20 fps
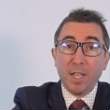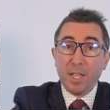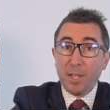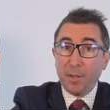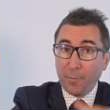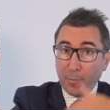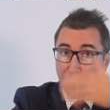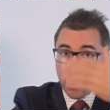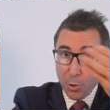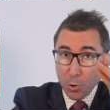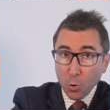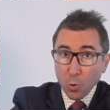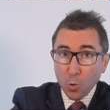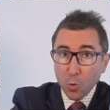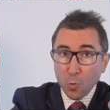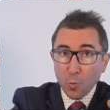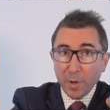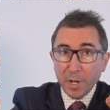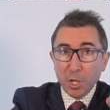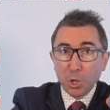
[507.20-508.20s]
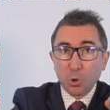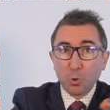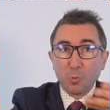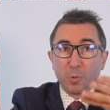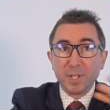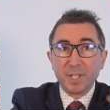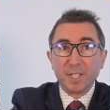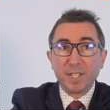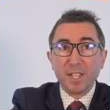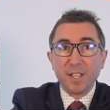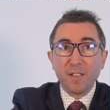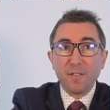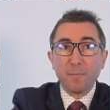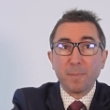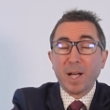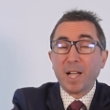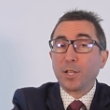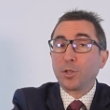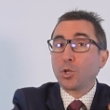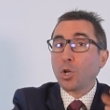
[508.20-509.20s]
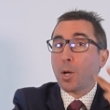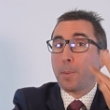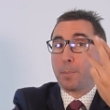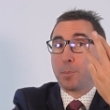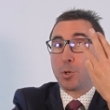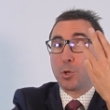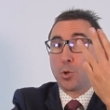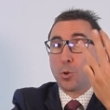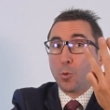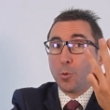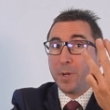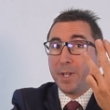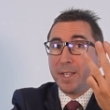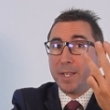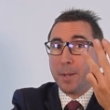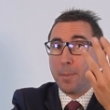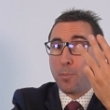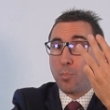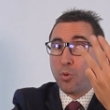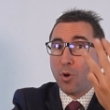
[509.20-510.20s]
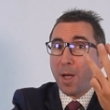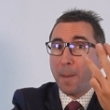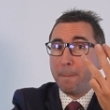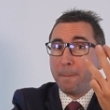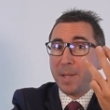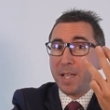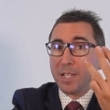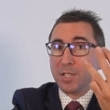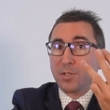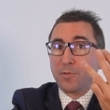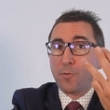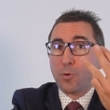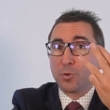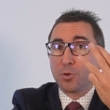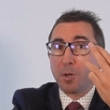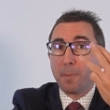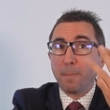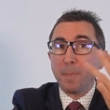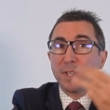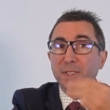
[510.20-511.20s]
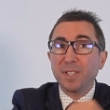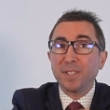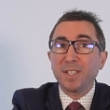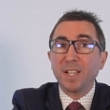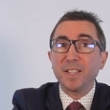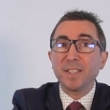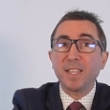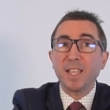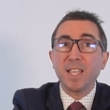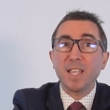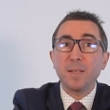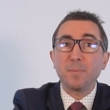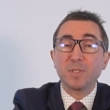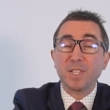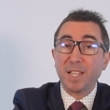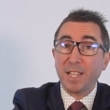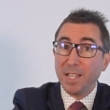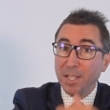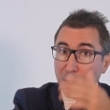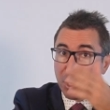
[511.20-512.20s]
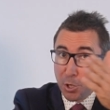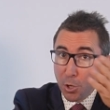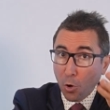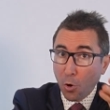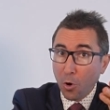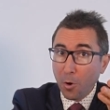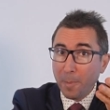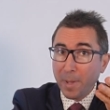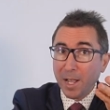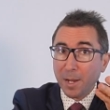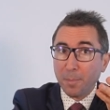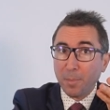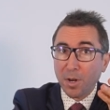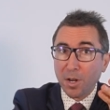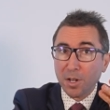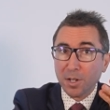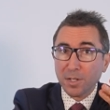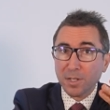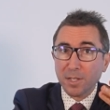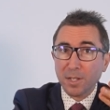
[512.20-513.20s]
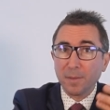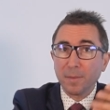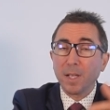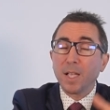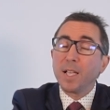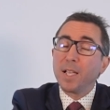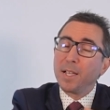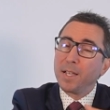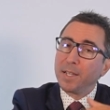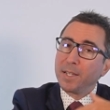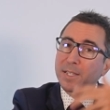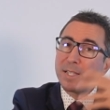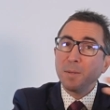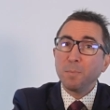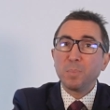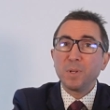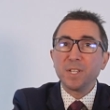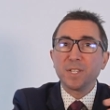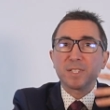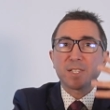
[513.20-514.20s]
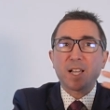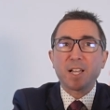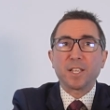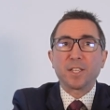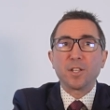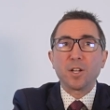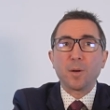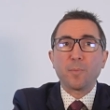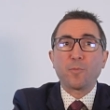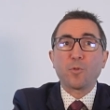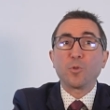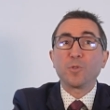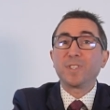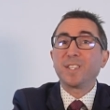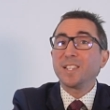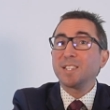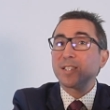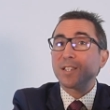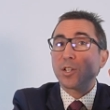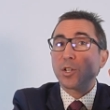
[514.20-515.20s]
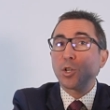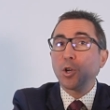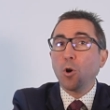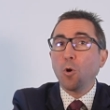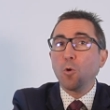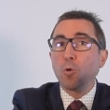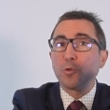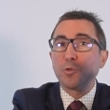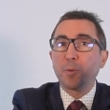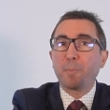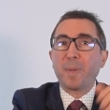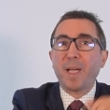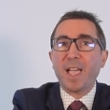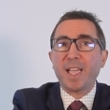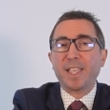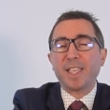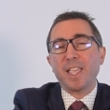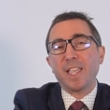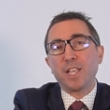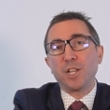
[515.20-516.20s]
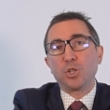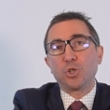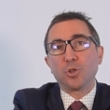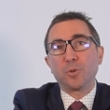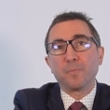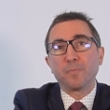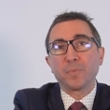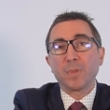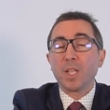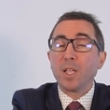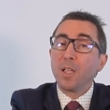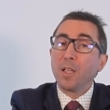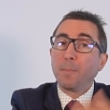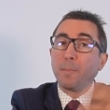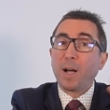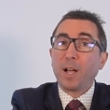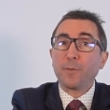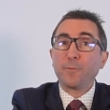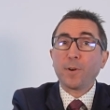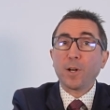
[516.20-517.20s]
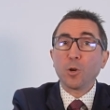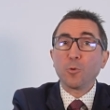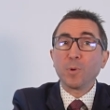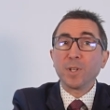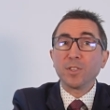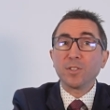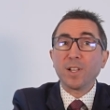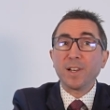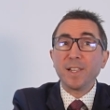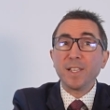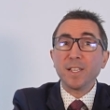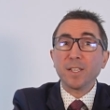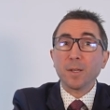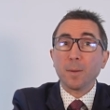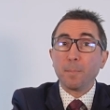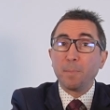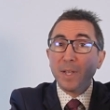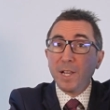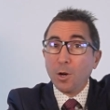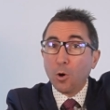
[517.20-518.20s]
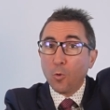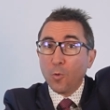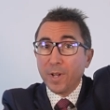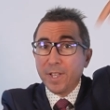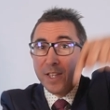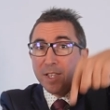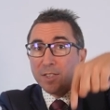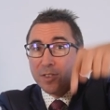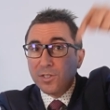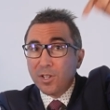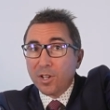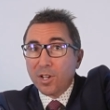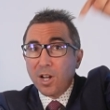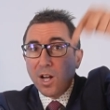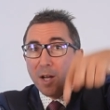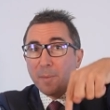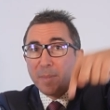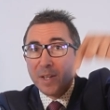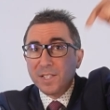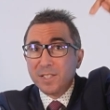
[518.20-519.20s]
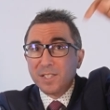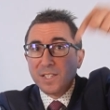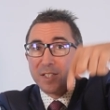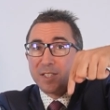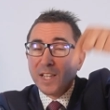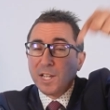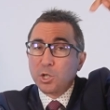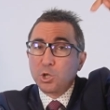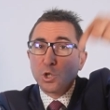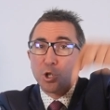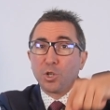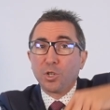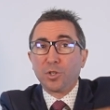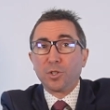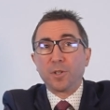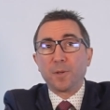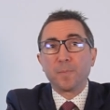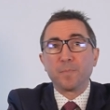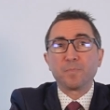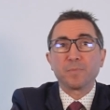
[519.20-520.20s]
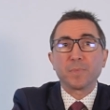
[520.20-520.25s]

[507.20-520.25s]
If you wish to receive my top 3 prop bets for the Monday night games in your mailbox, simply sign up for this gold package by following the link below in the comments section.